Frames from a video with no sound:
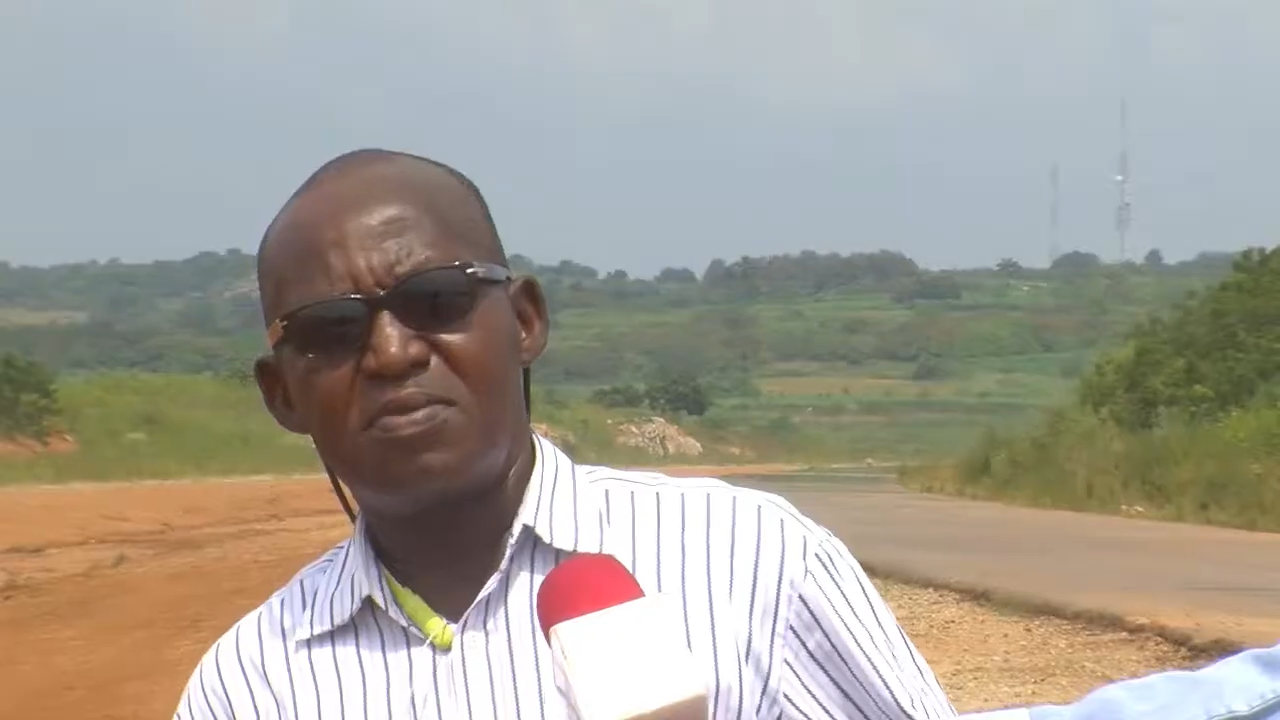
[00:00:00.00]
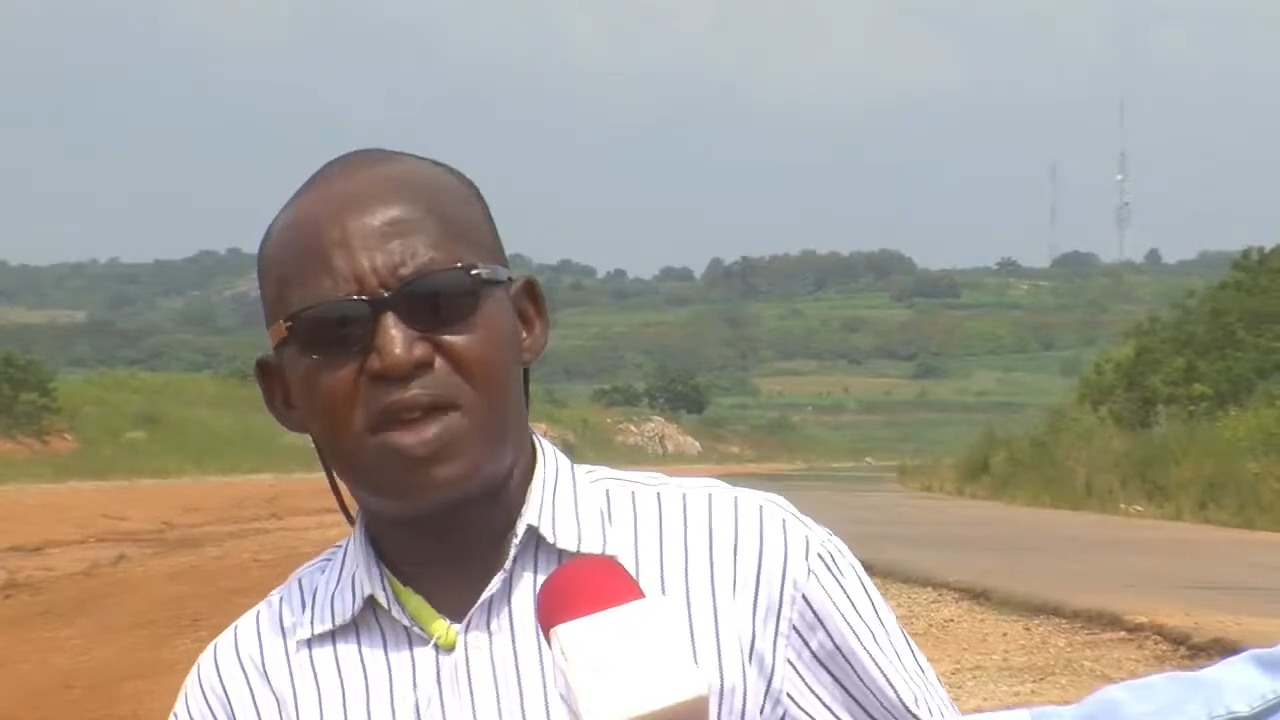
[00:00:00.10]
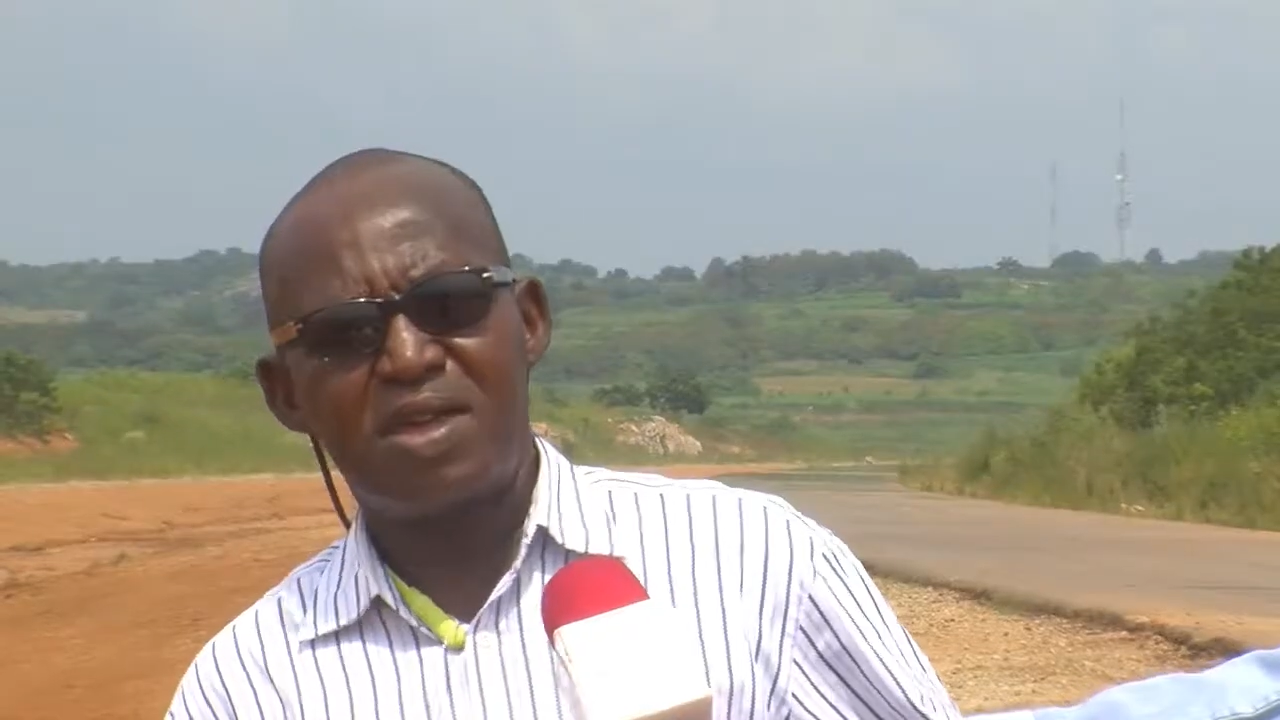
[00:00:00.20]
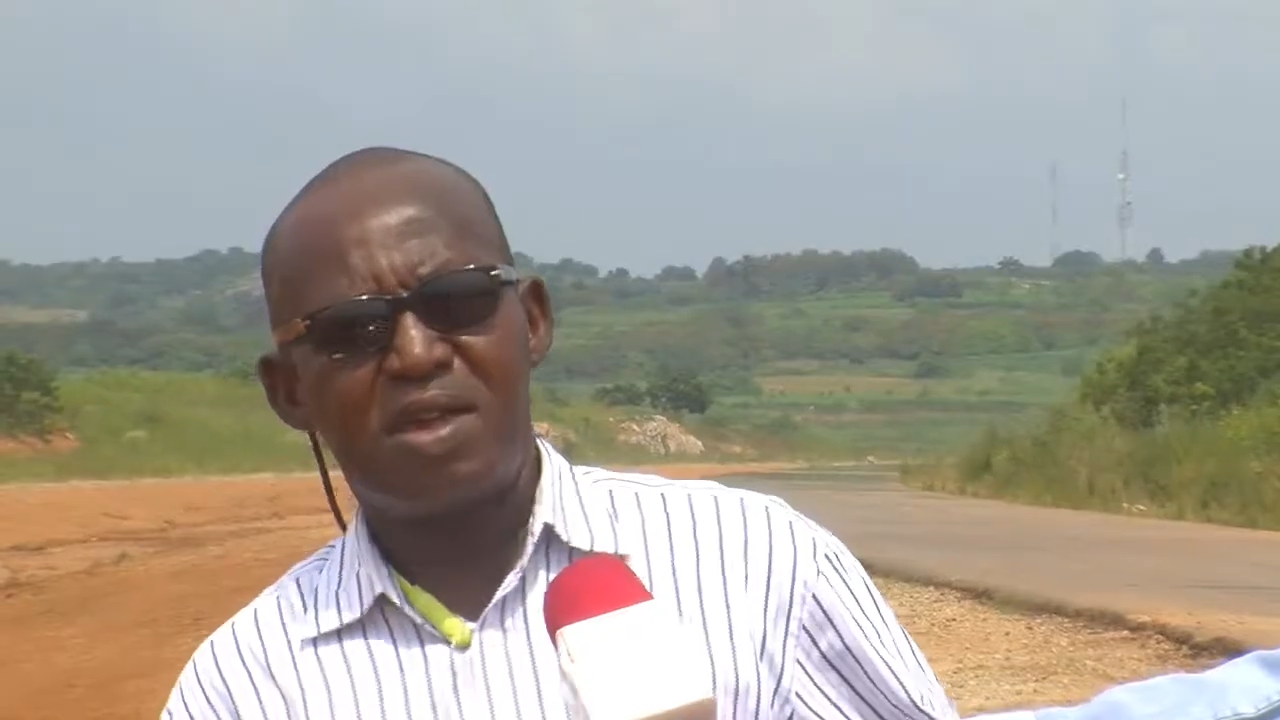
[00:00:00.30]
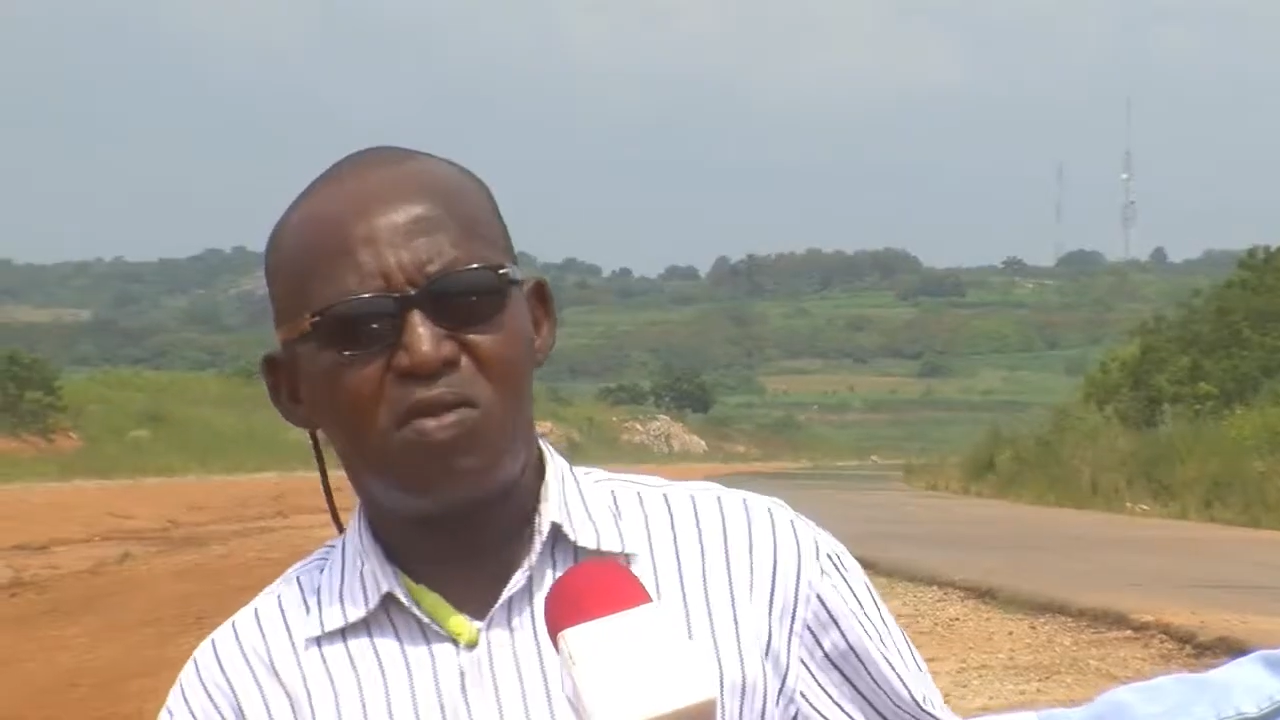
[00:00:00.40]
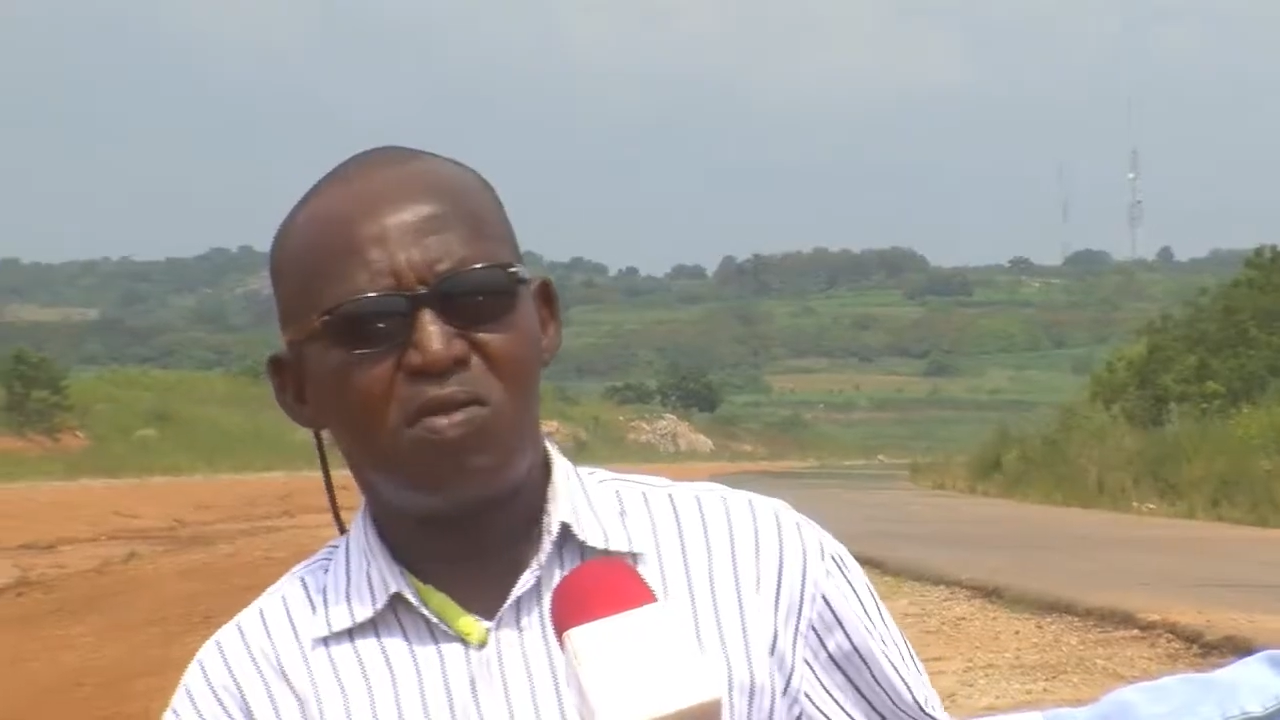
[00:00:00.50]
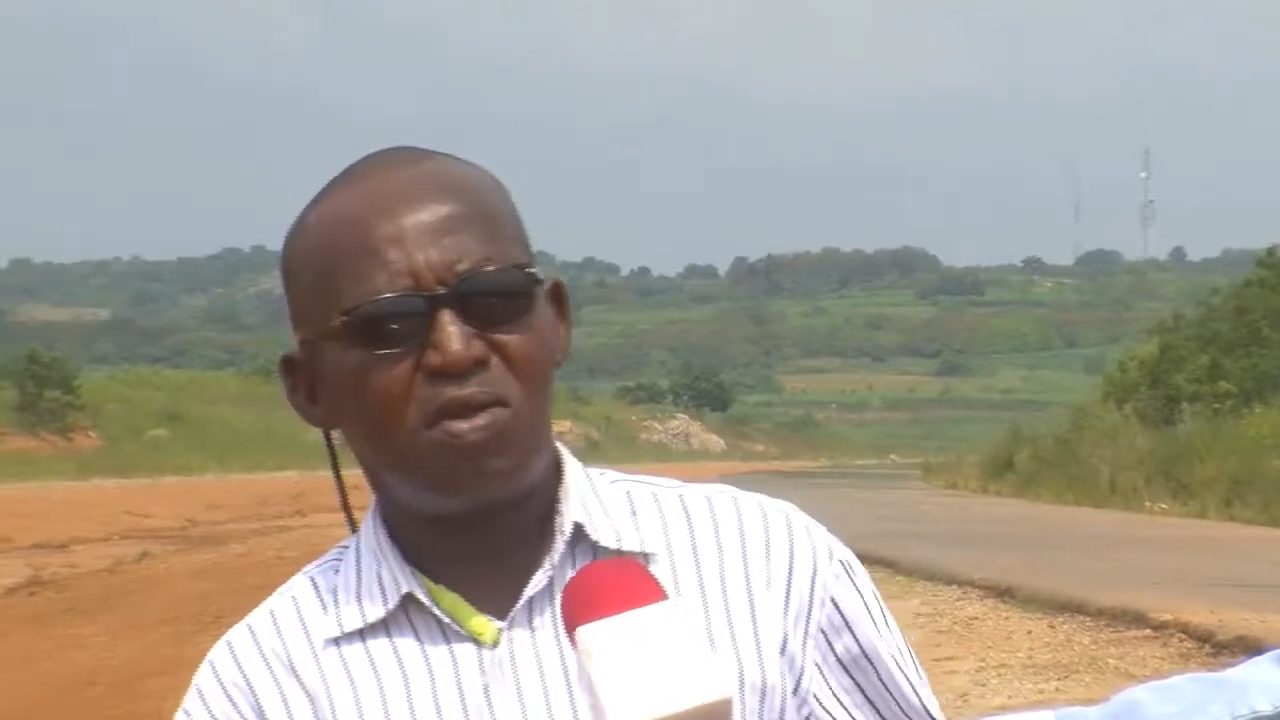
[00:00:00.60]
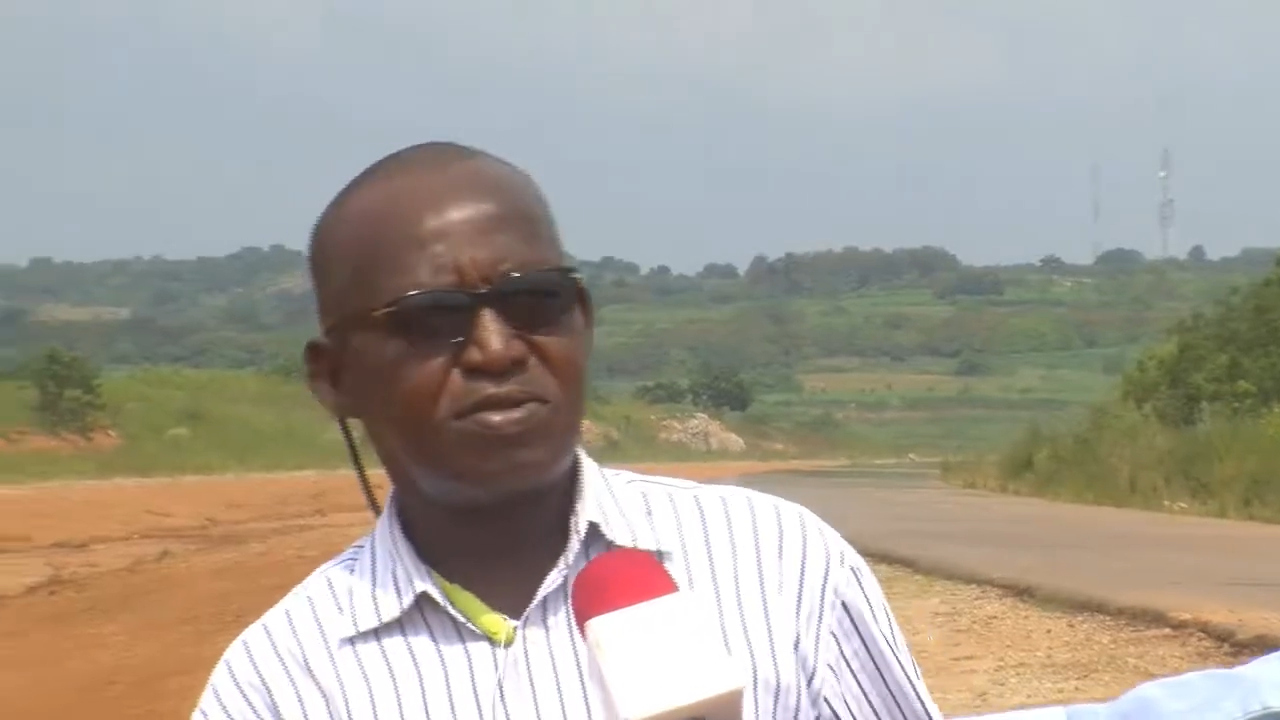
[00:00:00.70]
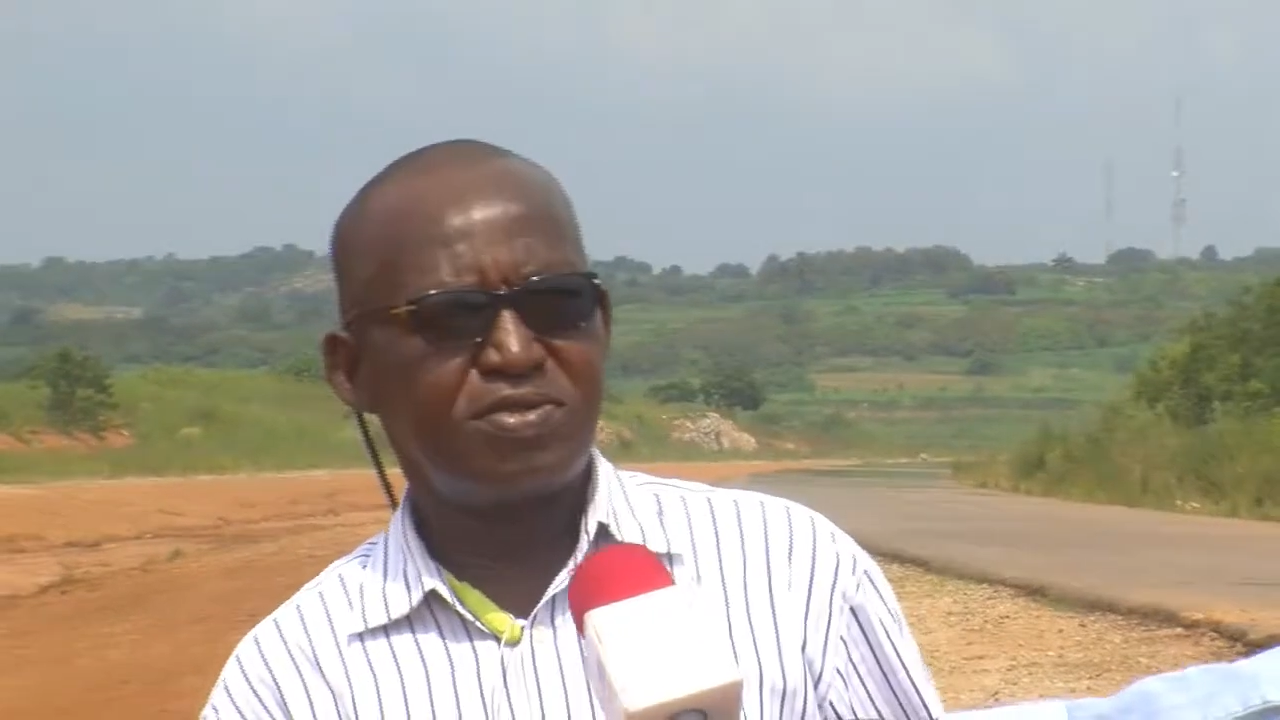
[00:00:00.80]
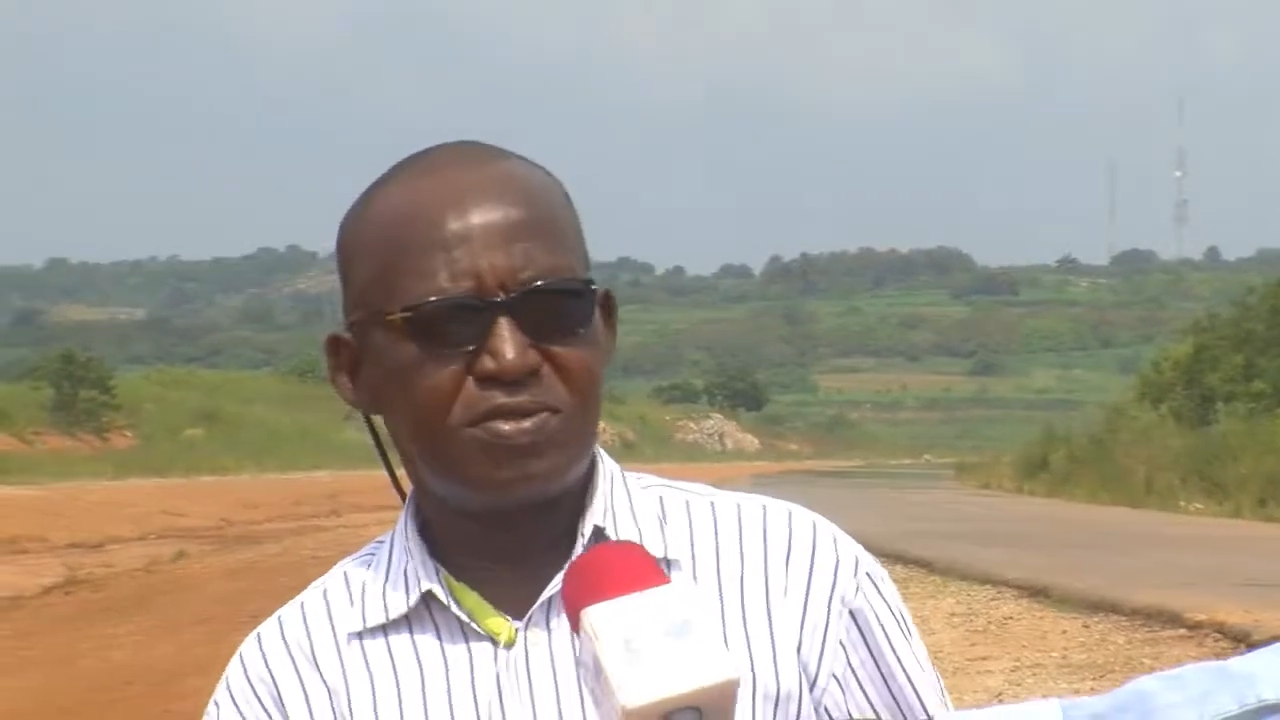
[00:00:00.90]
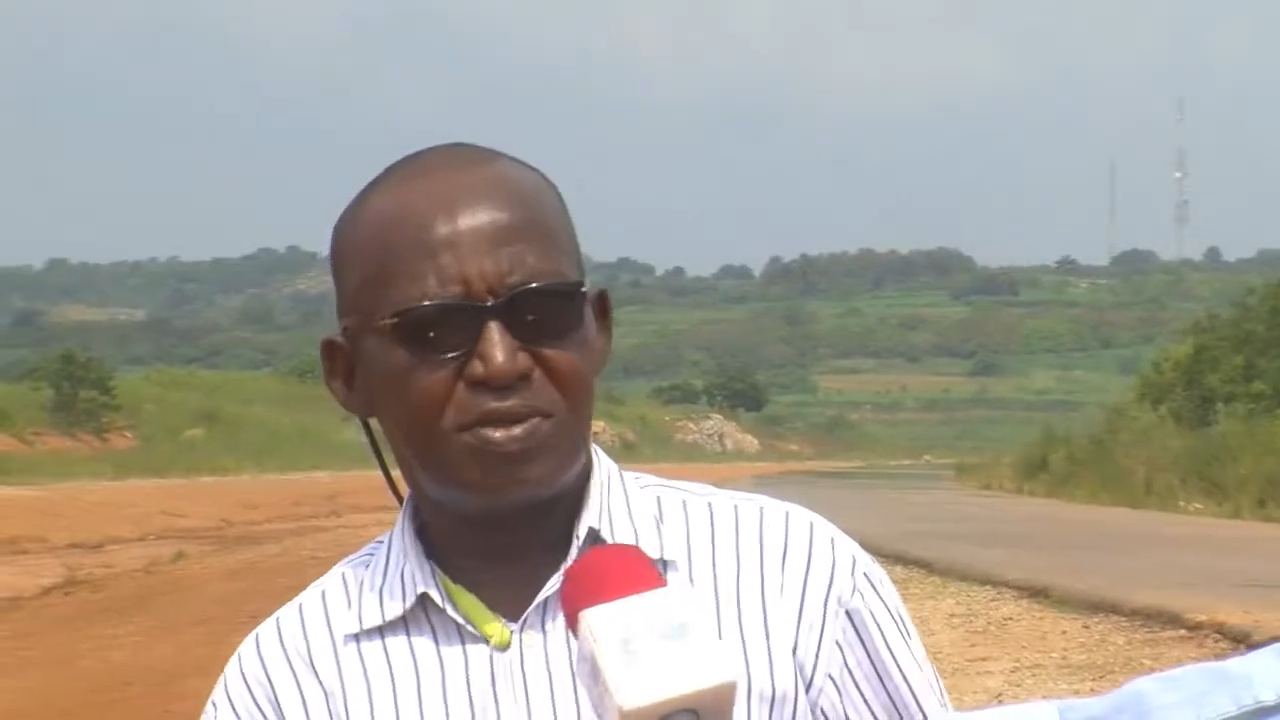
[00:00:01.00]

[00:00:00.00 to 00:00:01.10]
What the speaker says: By award,